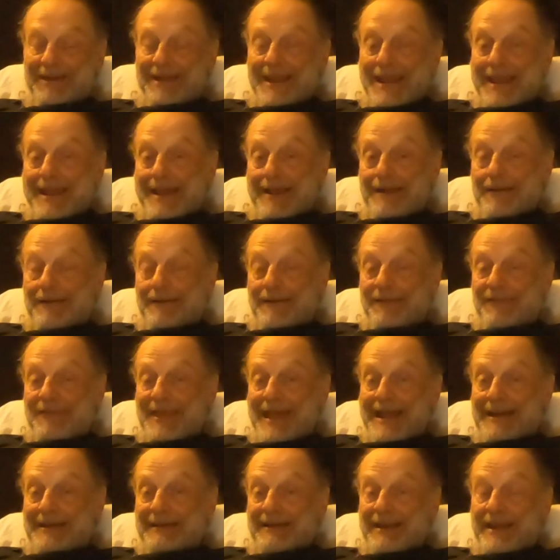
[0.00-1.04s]
yeah,
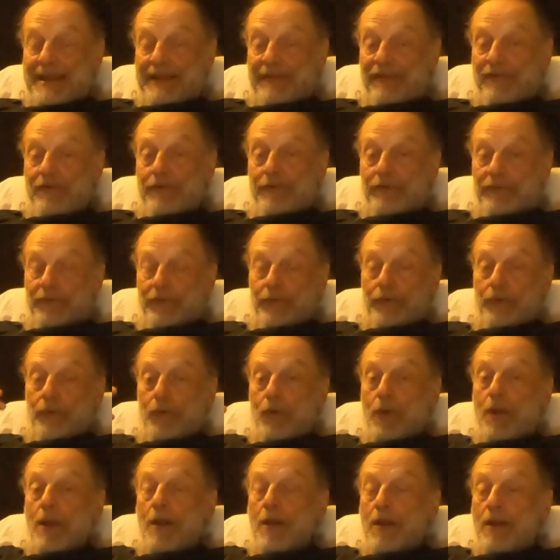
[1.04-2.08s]
that takes you to
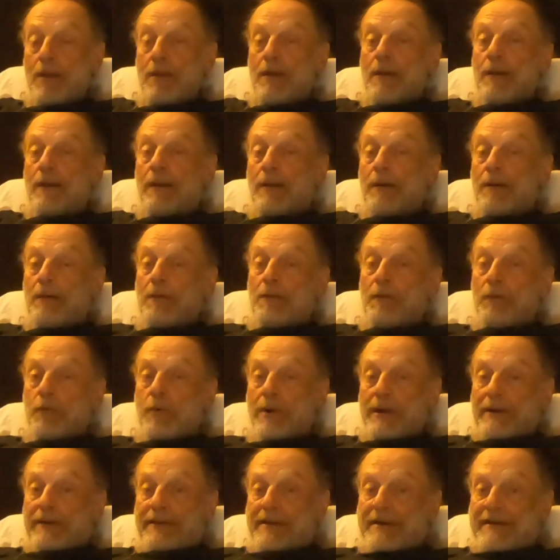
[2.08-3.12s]

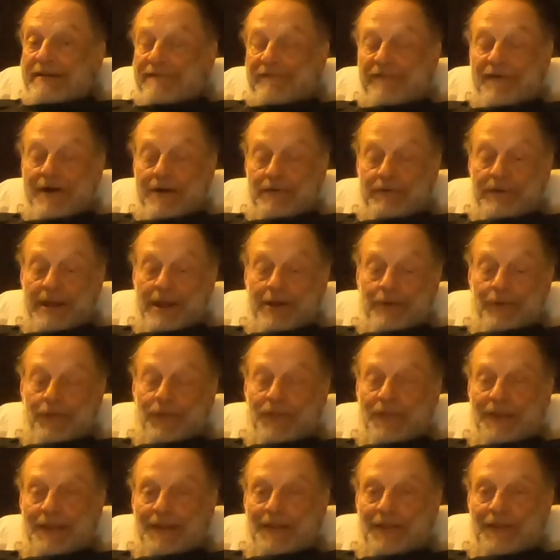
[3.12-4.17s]
where I found out
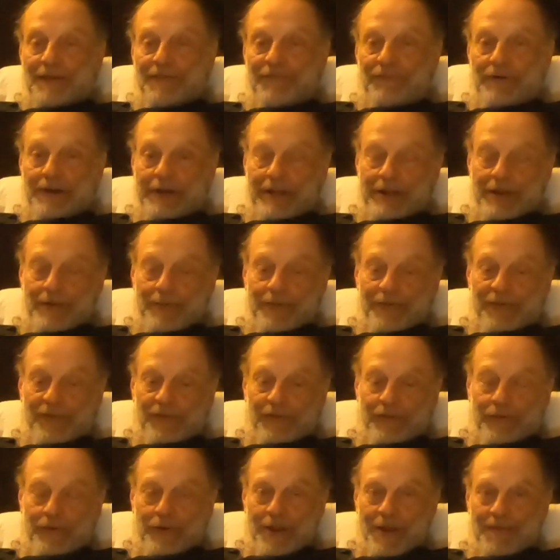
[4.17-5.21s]
that the video was
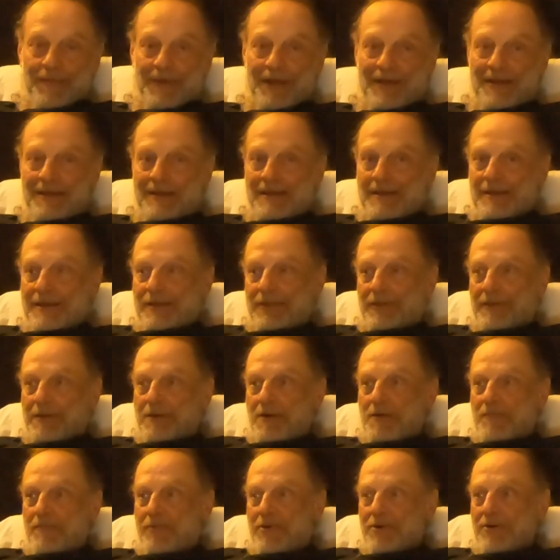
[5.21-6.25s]
screwed up. The
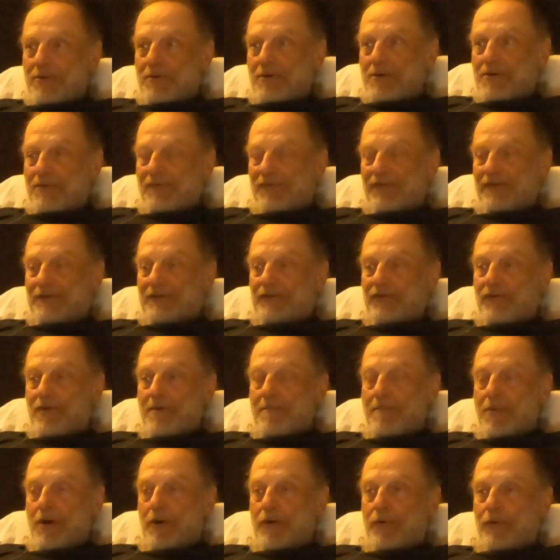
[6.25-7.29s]
GoPro goes into a
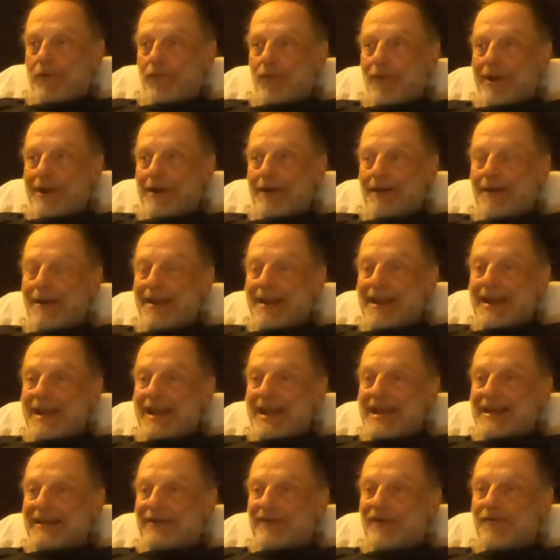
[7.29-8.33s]
mode where,
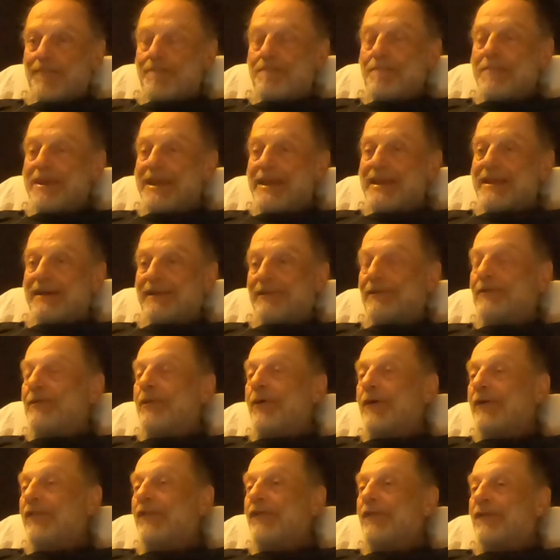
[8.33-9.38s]
to me, it
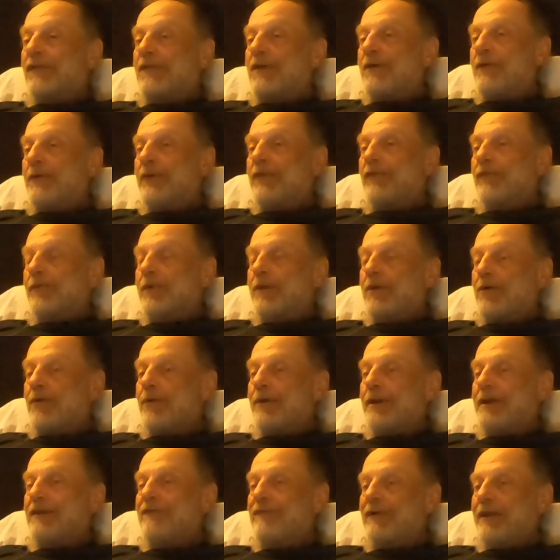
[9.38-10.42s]
looks as though it's
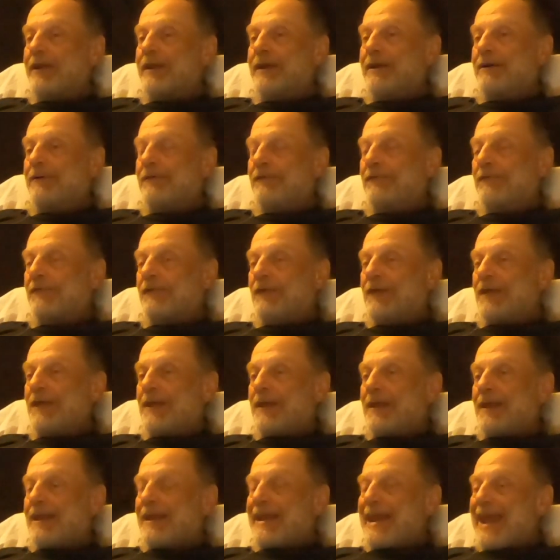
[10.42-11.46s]
recording videos,
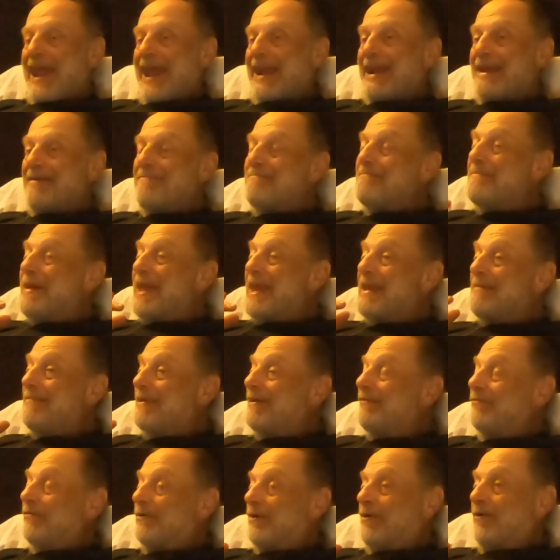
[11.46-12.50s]
and it may
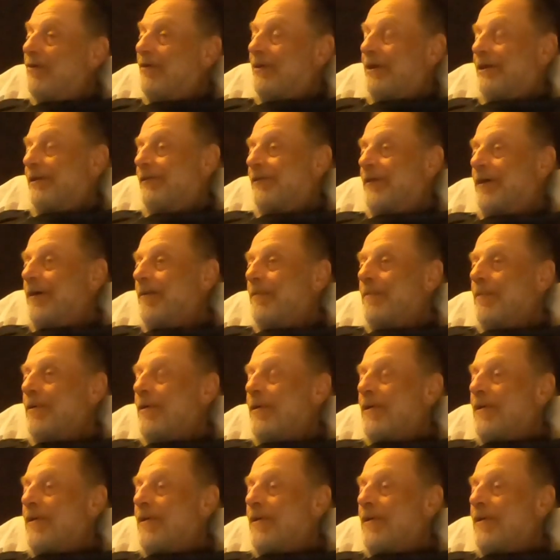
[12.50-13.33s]
be recording them,